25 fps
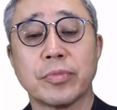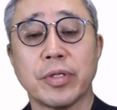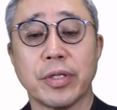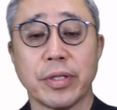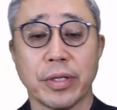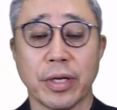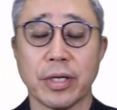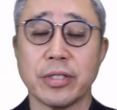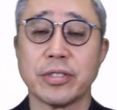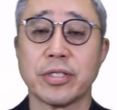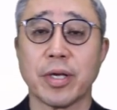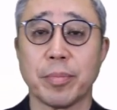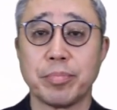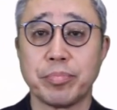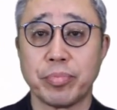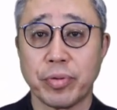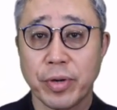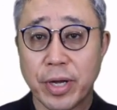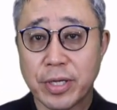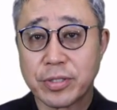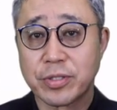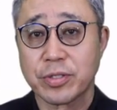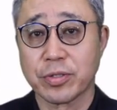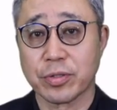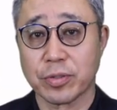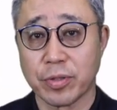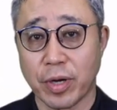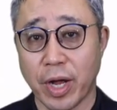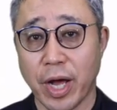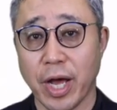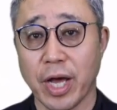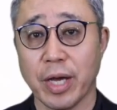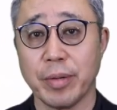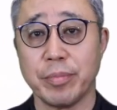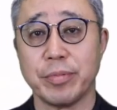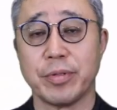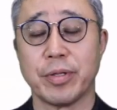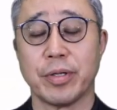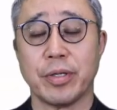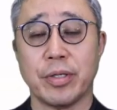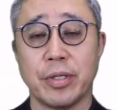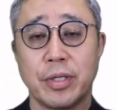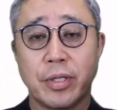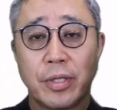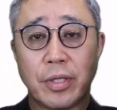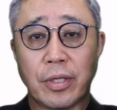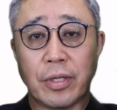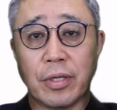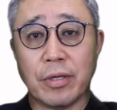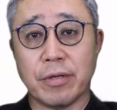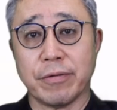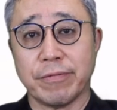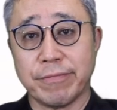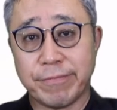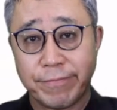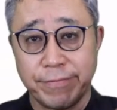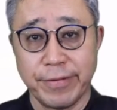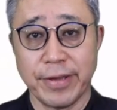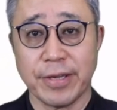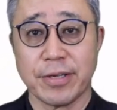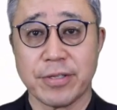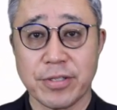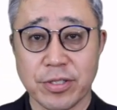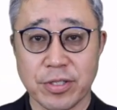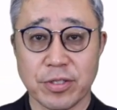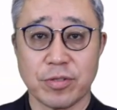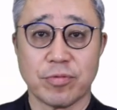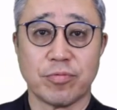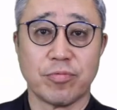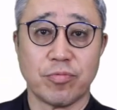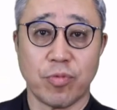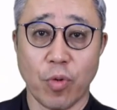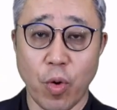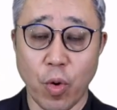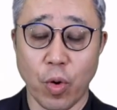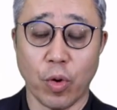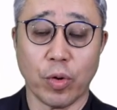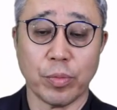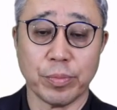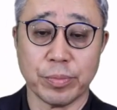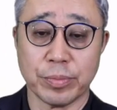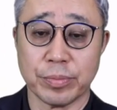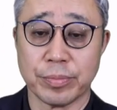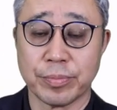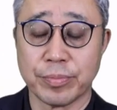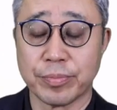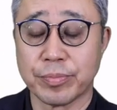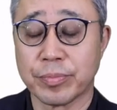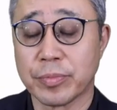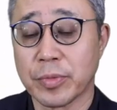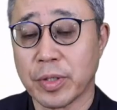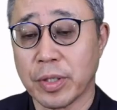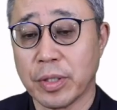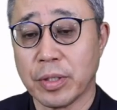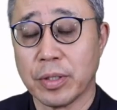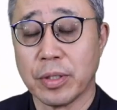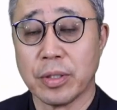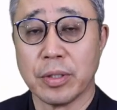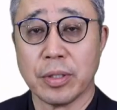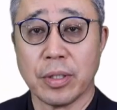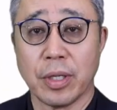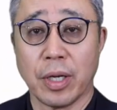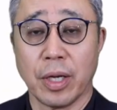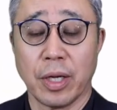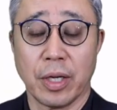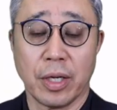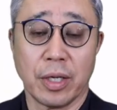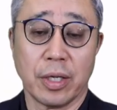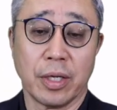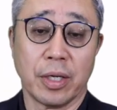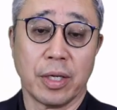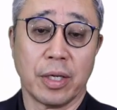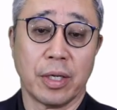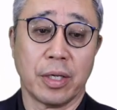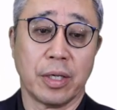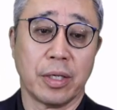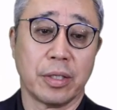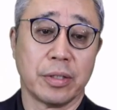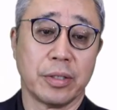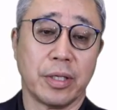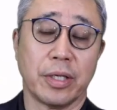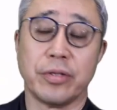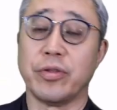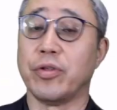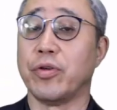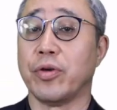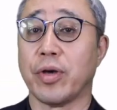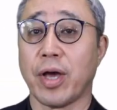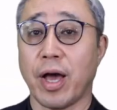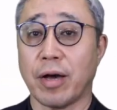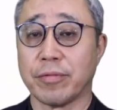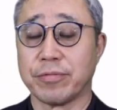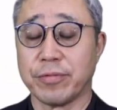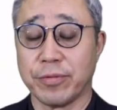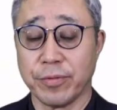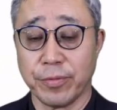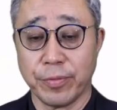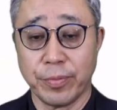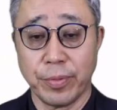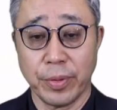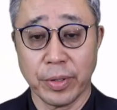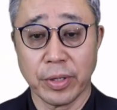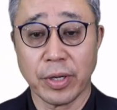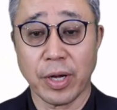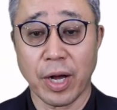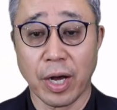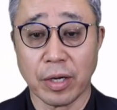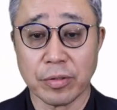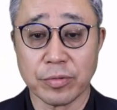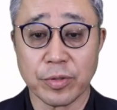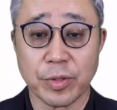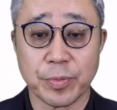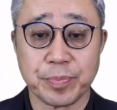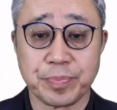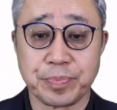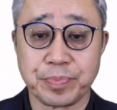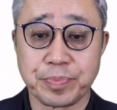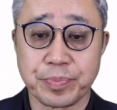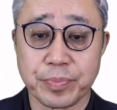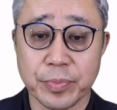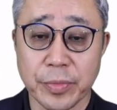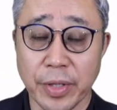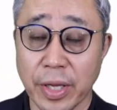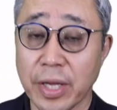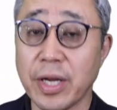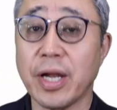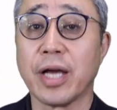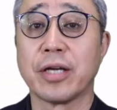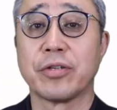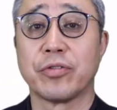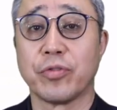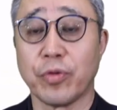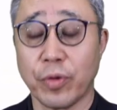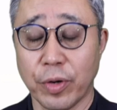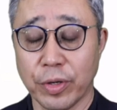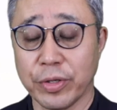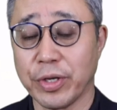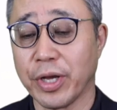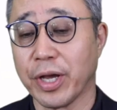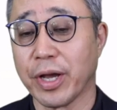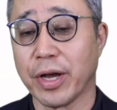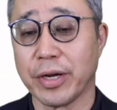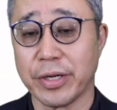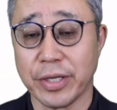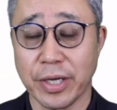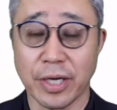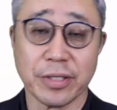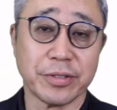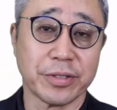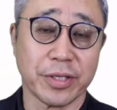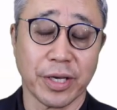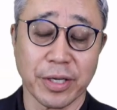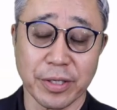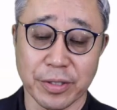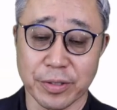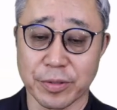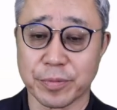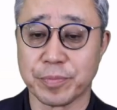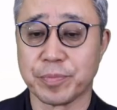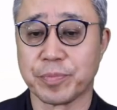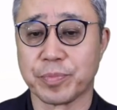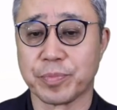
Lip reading: There is a prescribed fixed form that you have to fill out electronically, I think.